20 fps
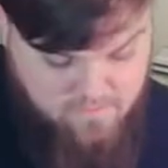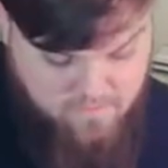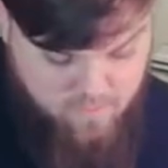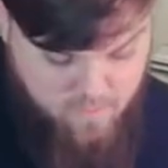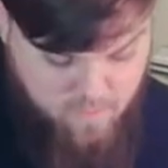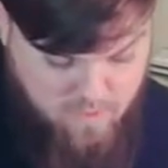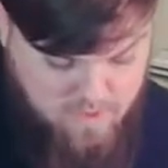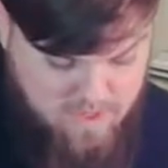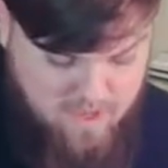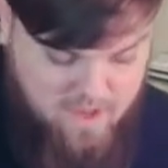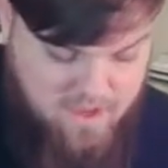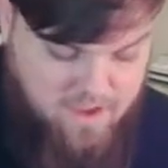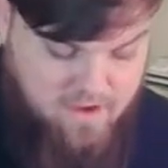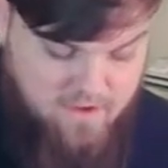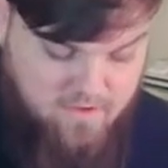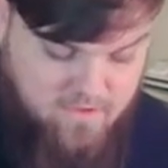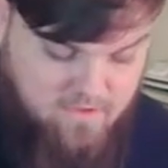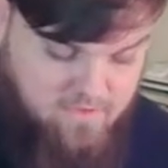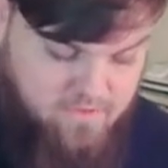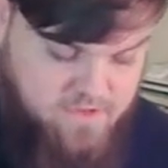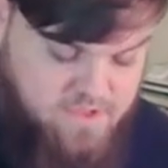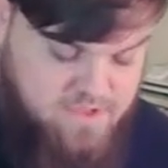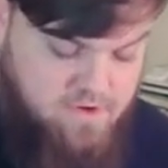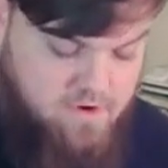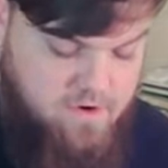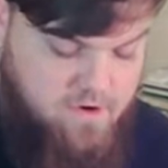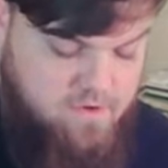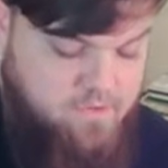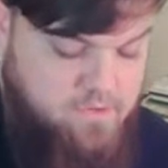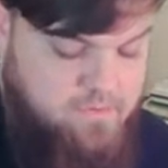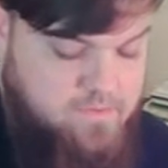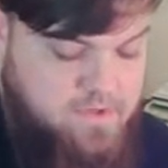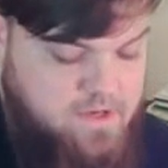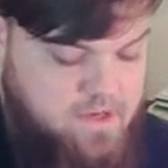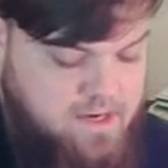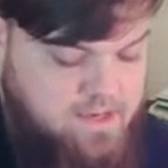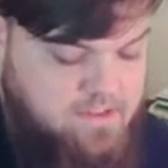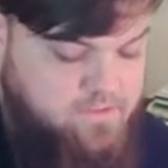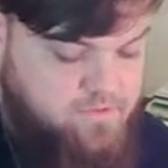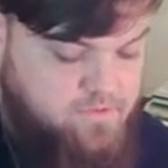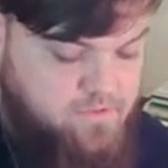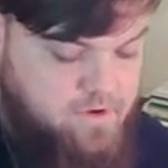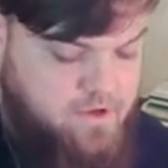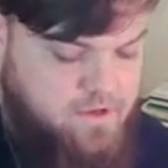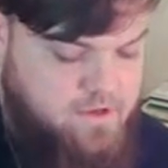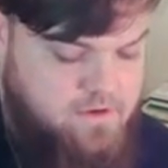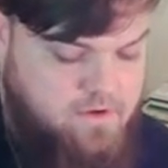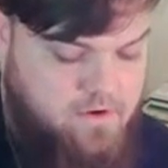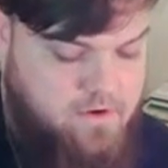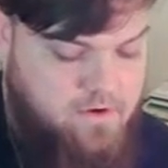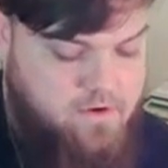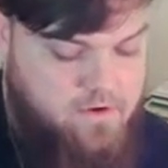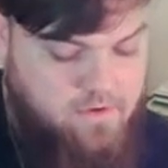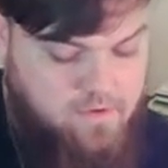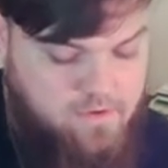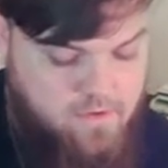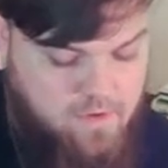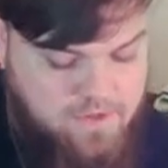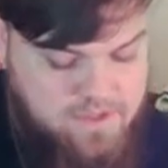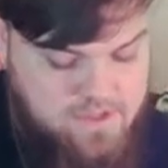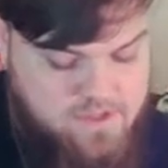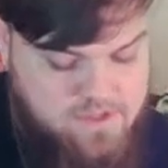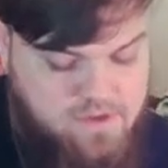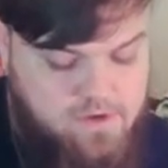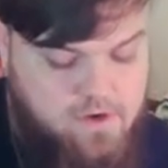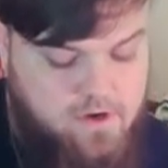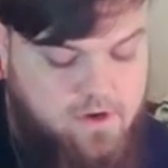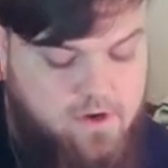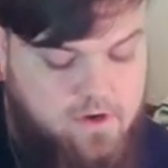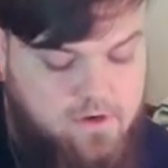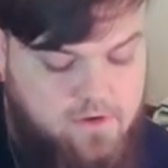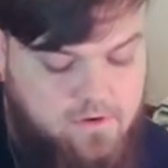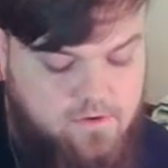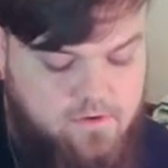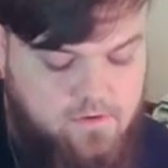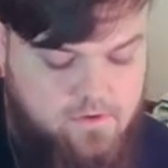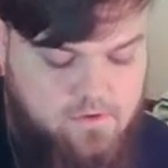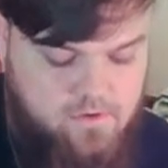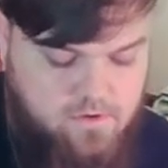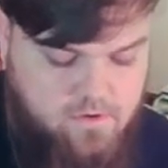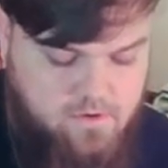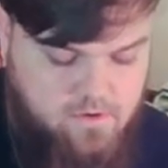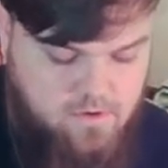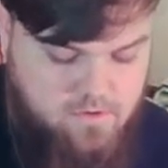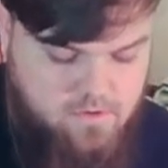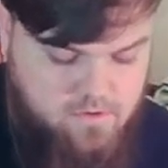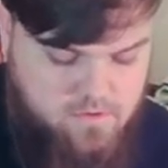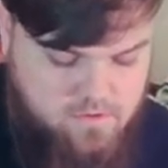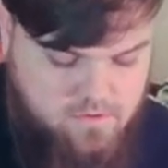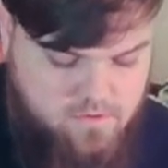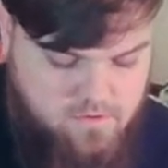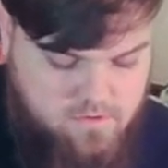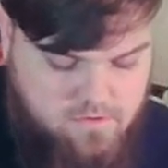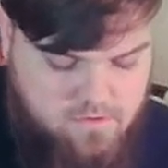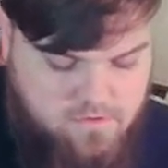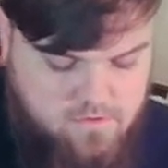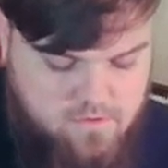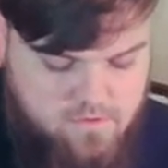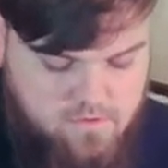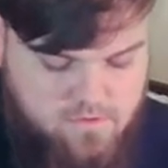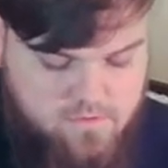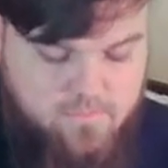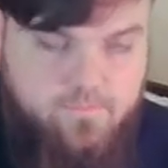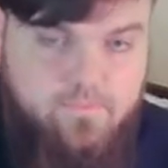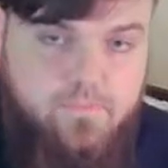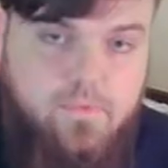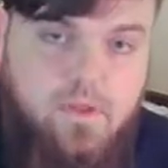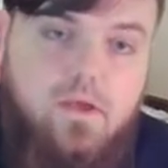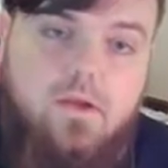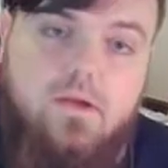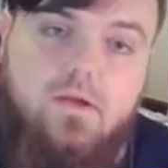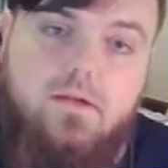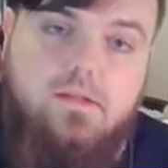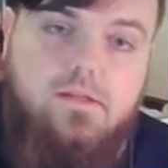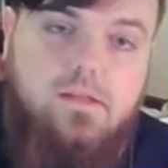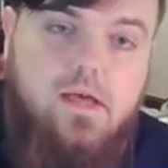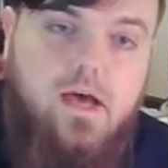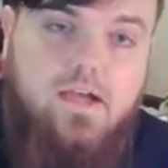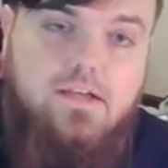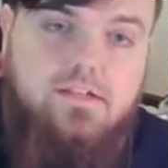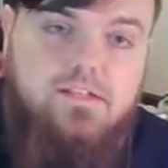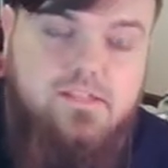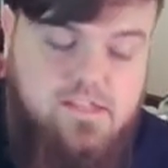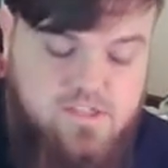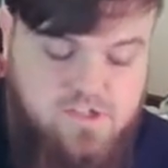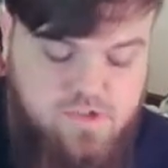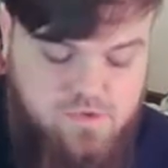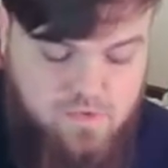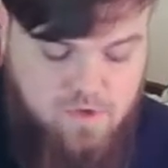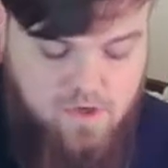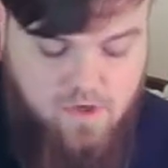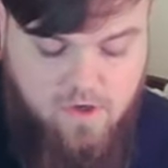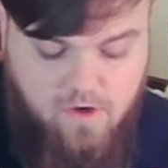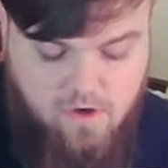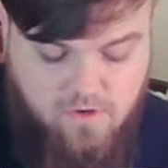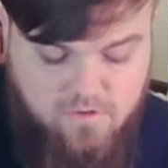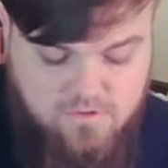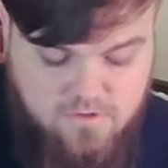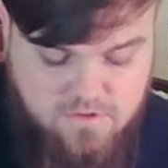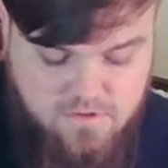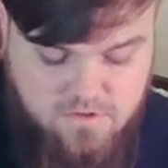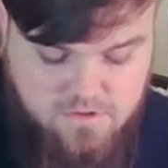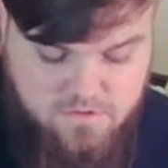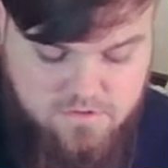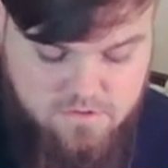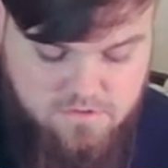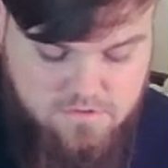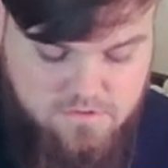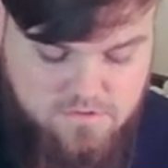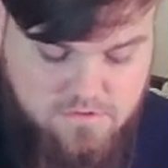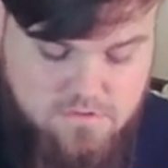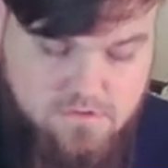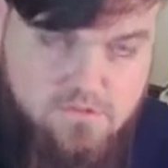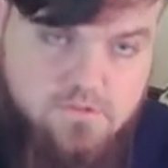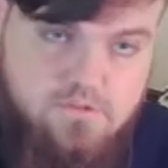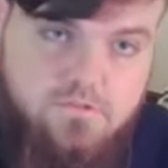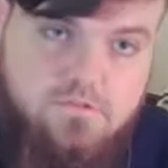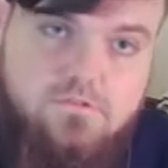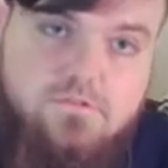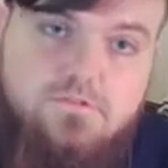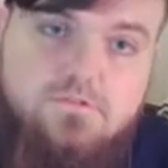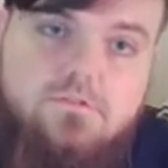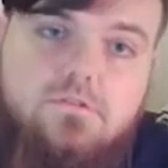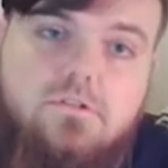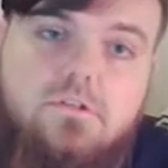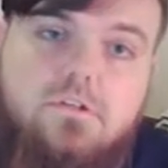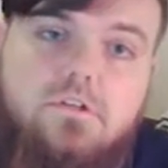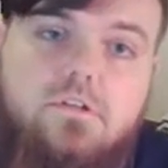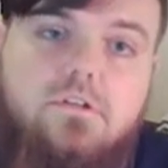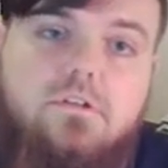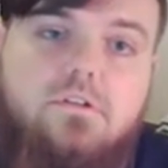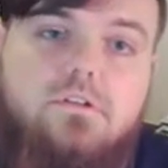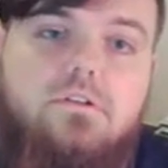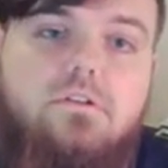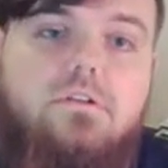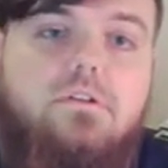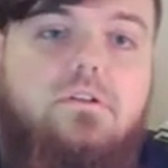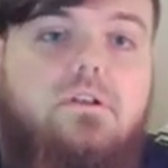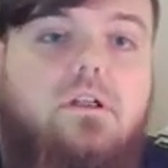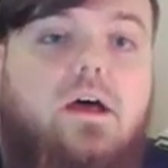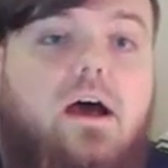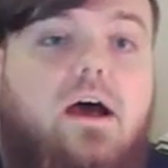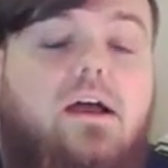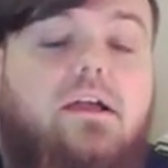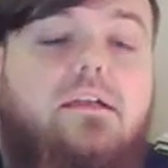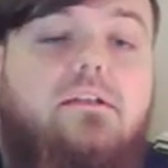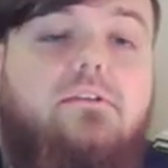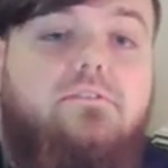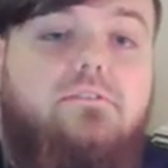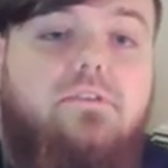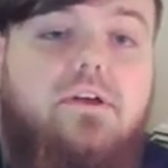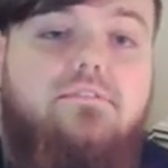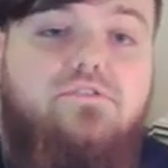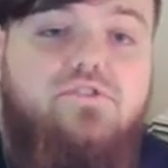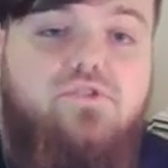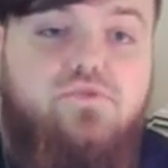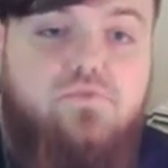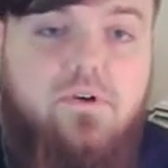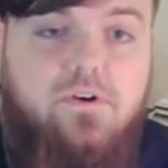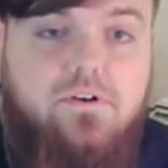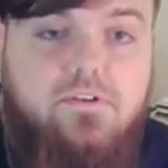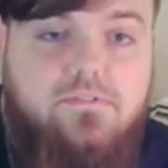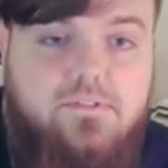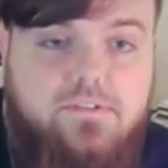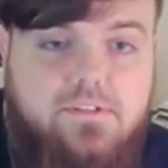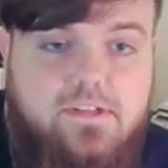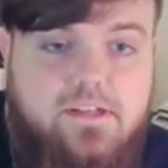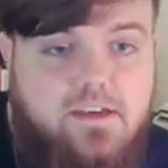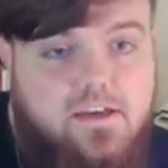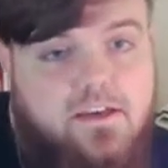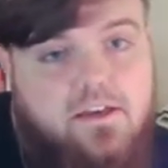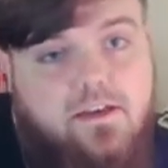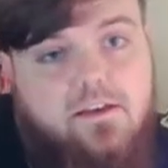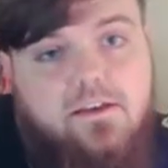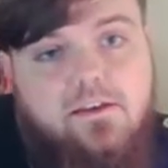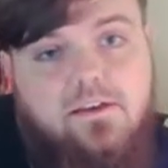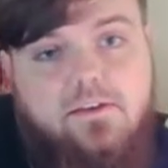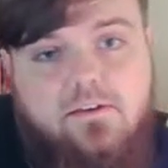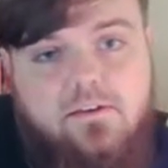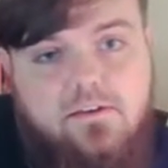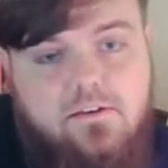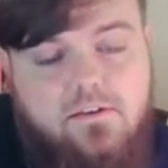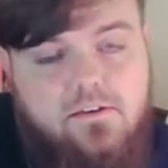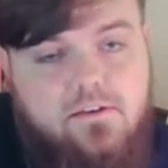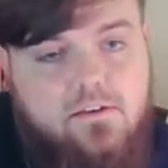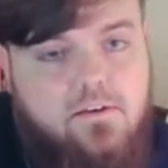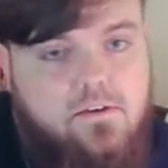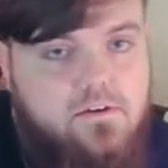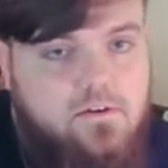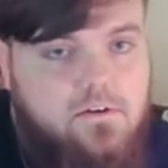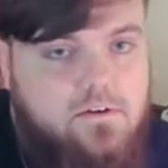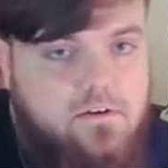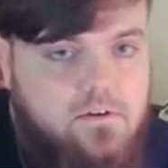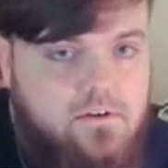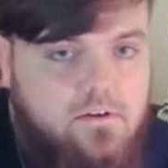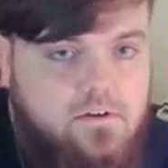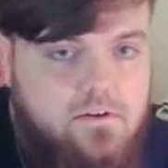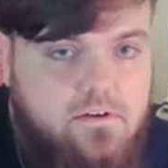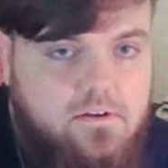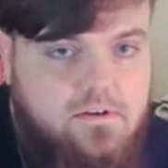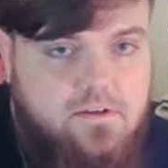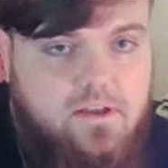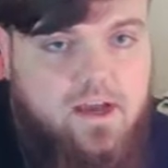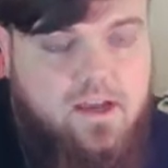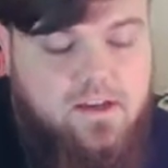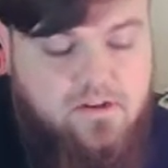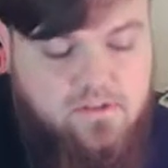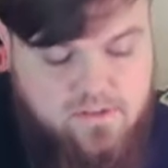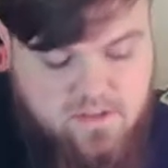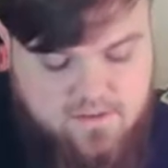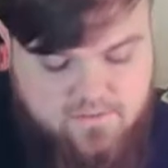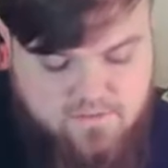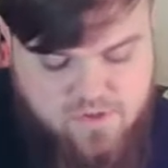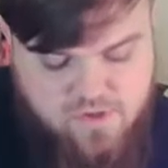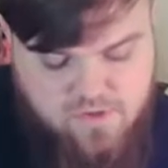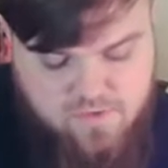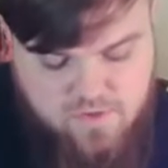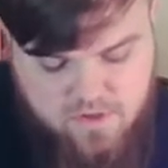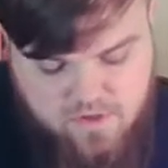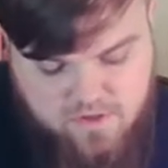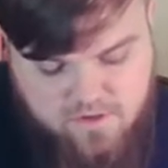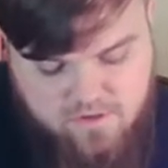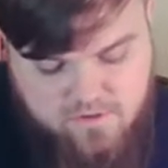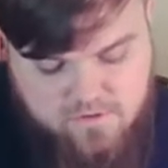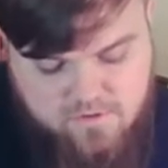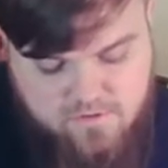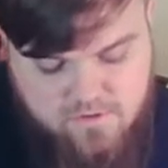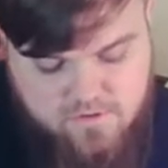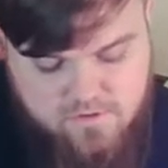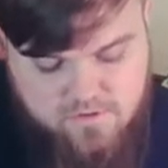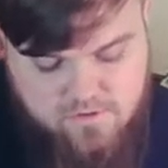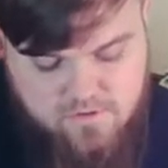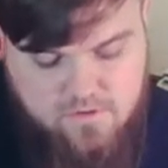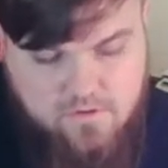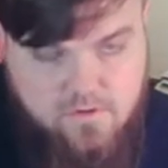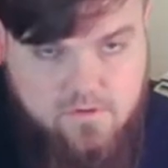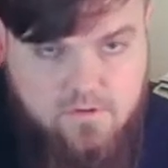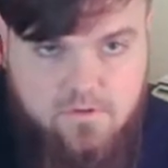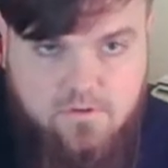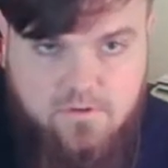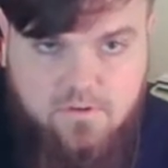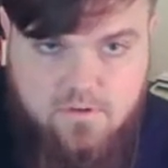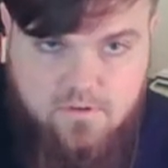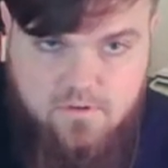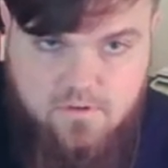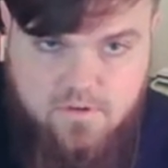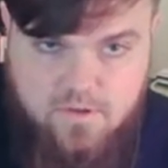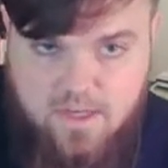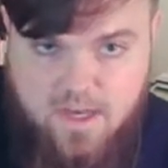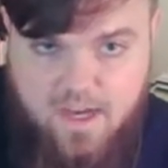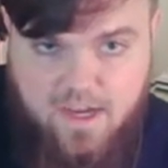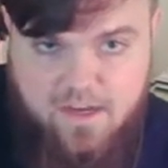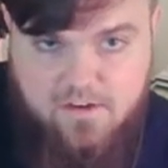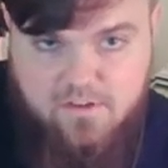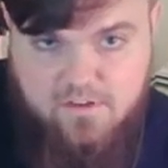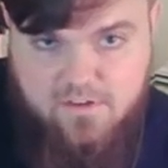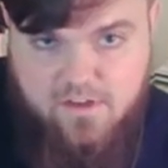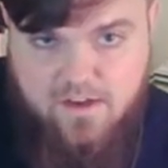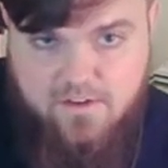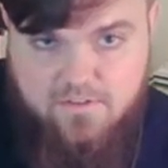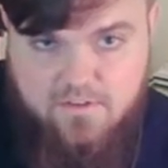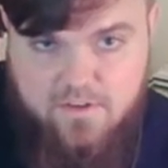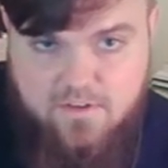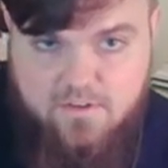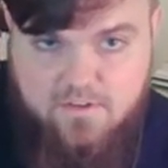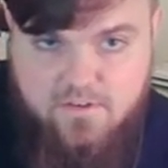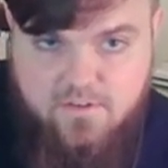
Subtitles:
we have, starting from the 9th fret on our low E string, 9, 10, 12, 9, 11, 12 on the A, 9, 11, 12, 9, 11,